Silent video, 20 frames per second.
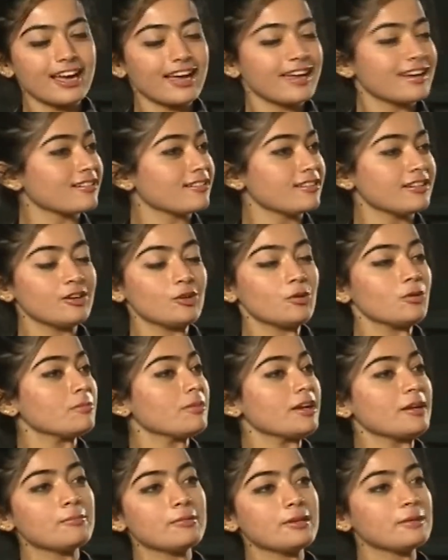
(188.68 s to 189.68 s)
Like I really
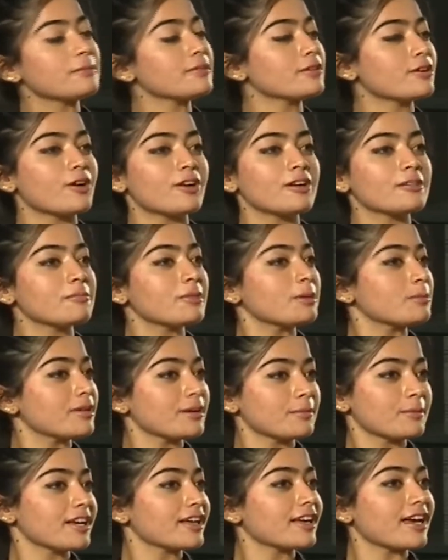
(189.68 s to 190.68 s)
don't mind people calling me
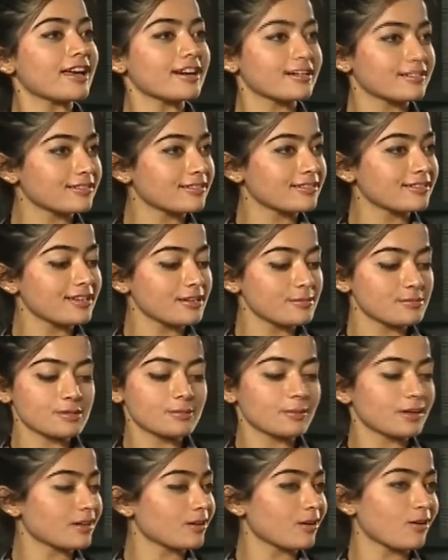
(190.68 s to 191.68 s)
by my character names
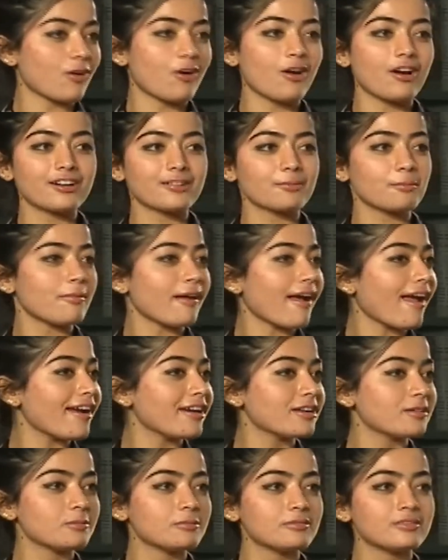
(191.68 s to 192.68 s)
but not
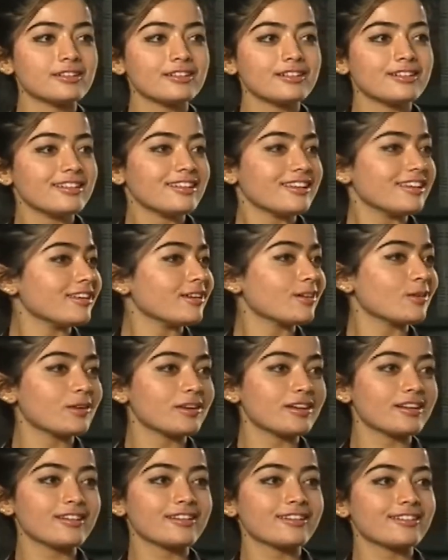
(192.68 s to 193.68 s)
madam,
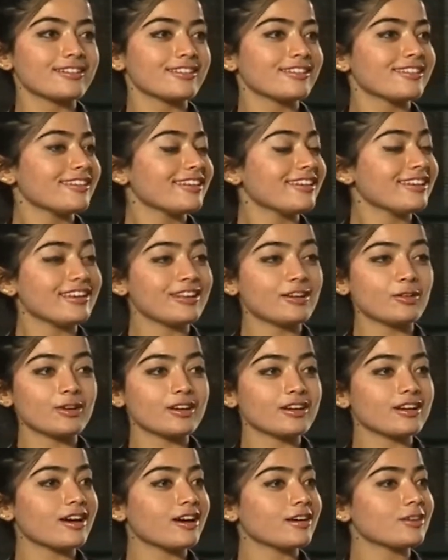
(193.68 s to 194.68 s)
heroine, heroine